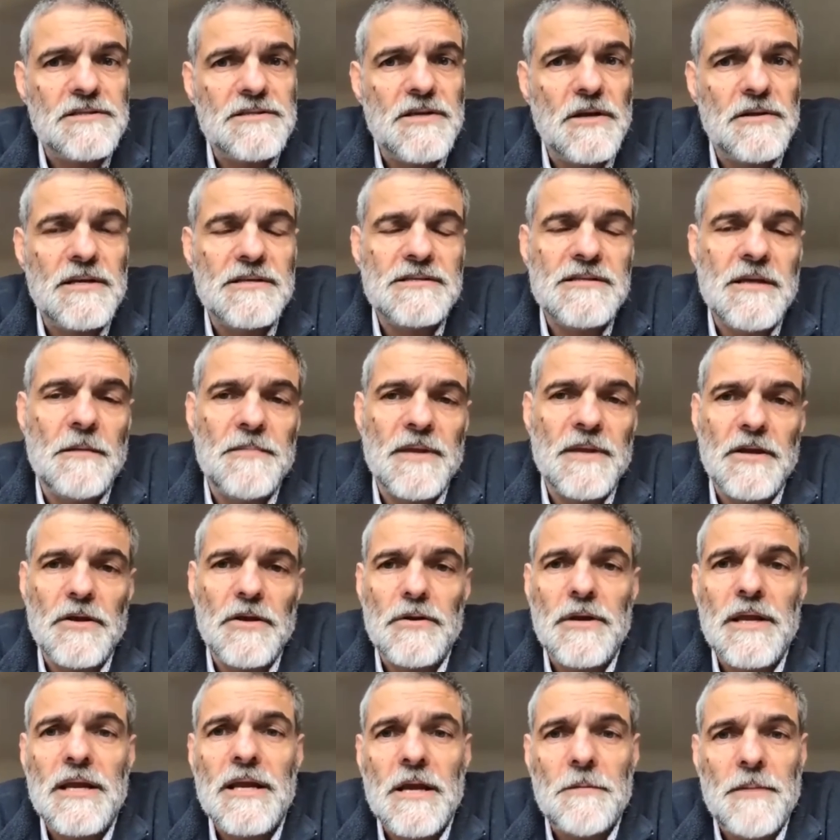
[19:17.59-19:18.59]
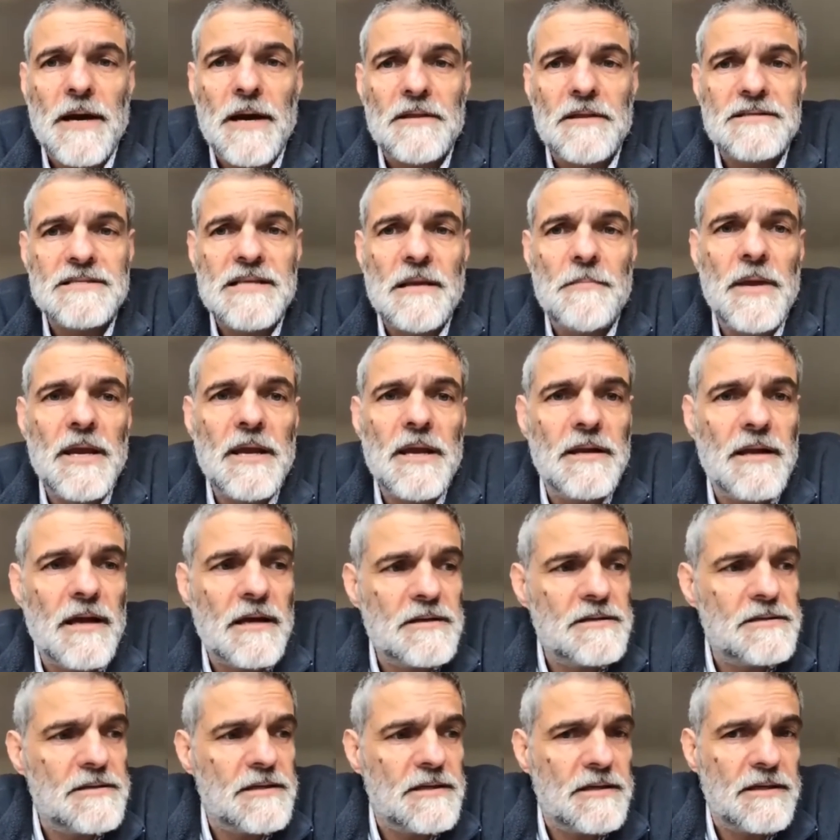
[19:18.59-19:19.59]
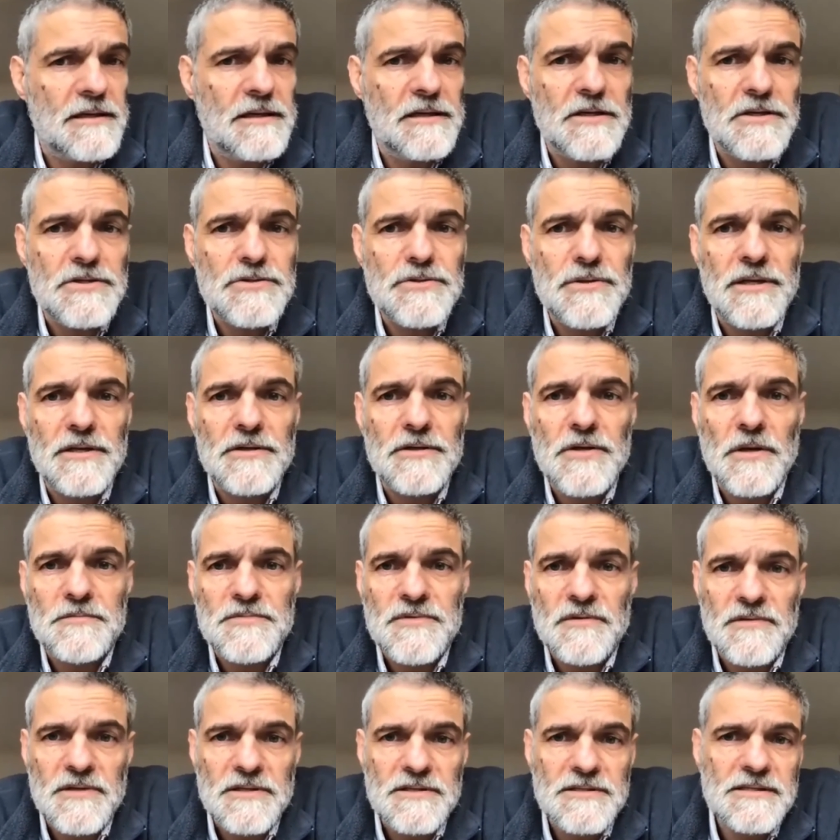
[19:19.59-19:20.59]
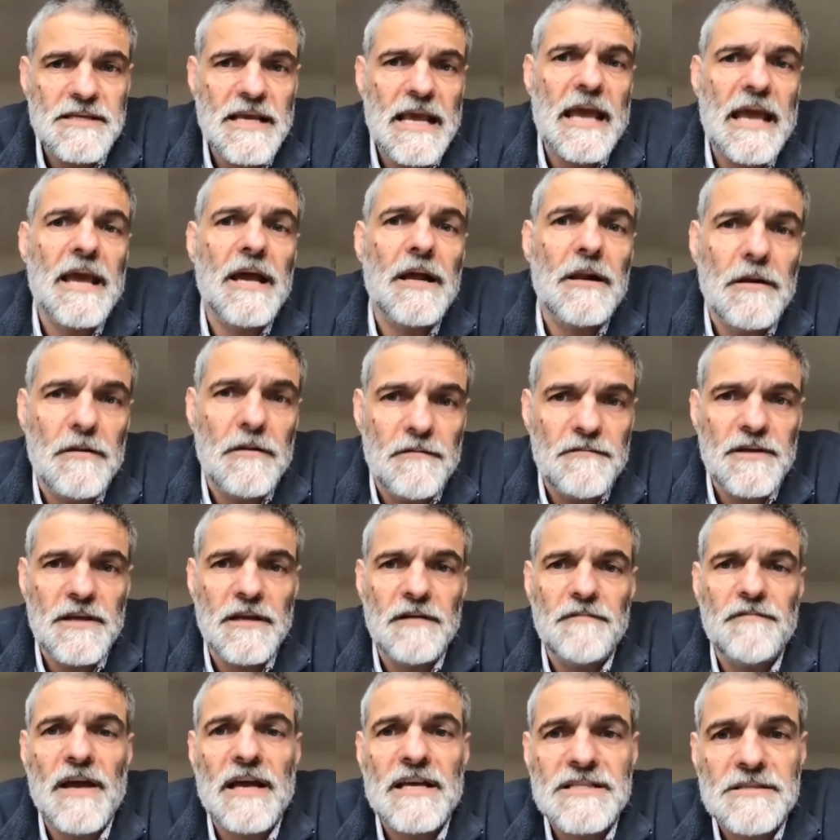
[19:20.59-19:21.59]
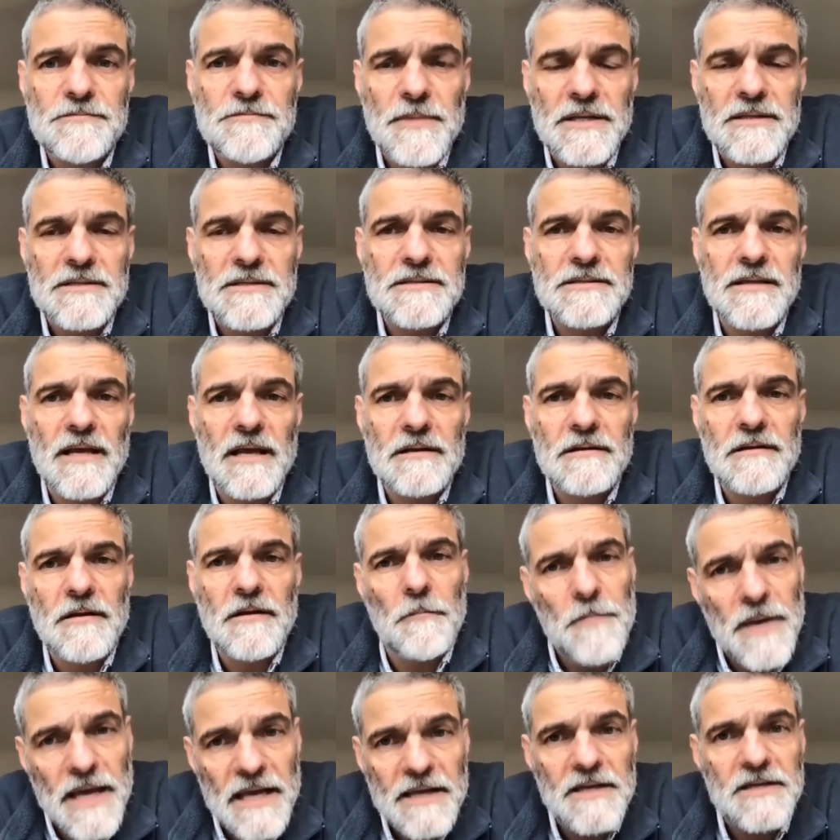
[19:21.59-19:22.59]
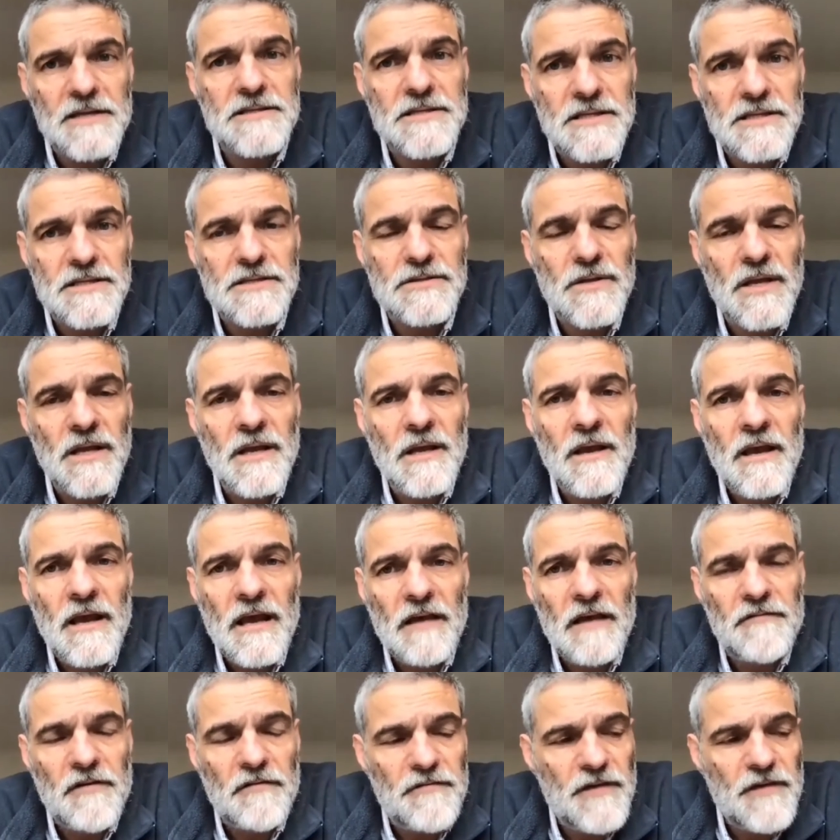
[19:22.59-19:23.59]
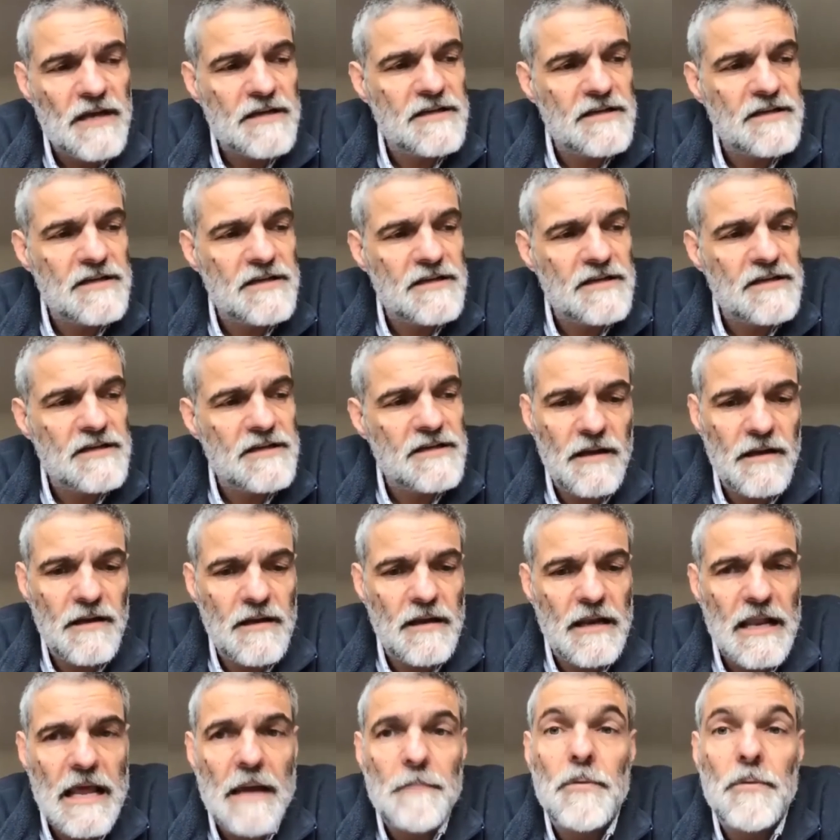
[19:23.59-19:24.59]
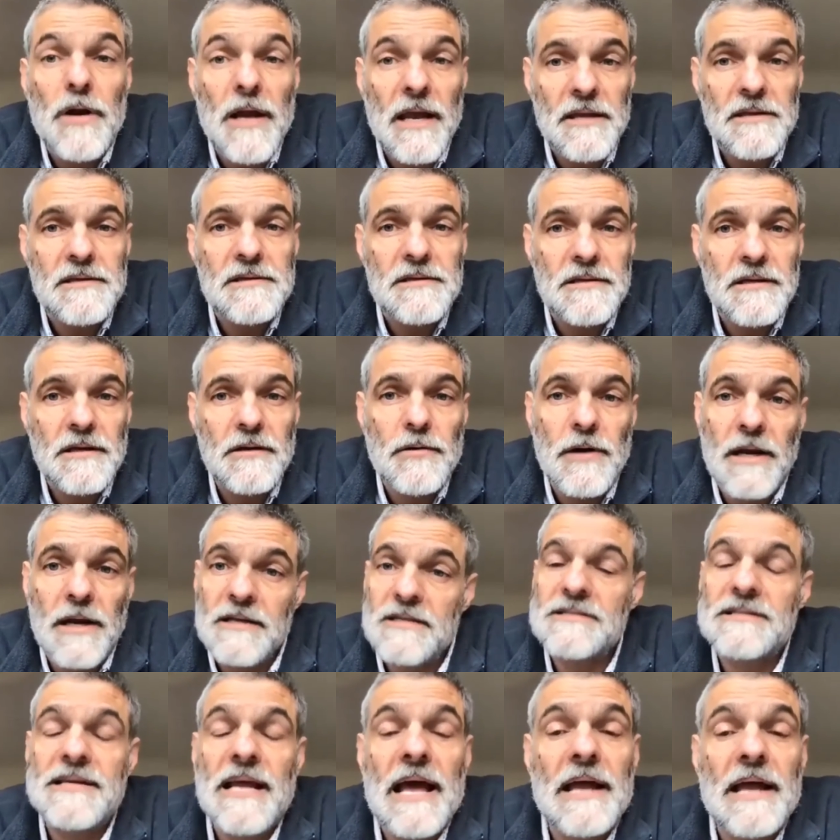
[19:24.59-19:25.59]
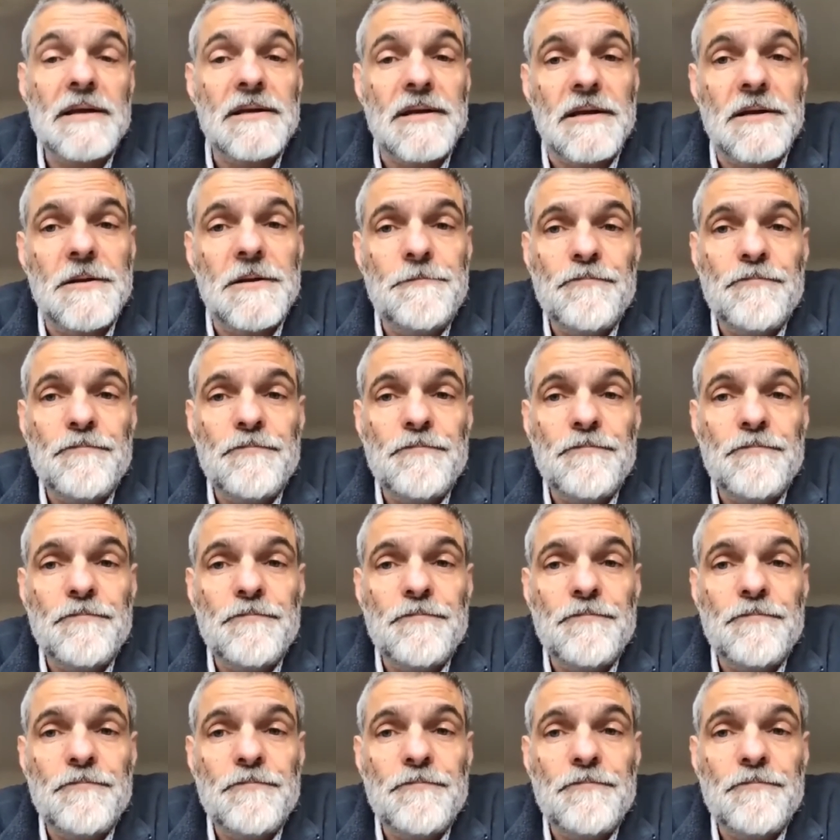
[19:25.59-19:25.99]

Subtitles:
So there's something unique about the semiconductor industry in terms of the scale of the investments that competitors have effectively collaborated to create a standard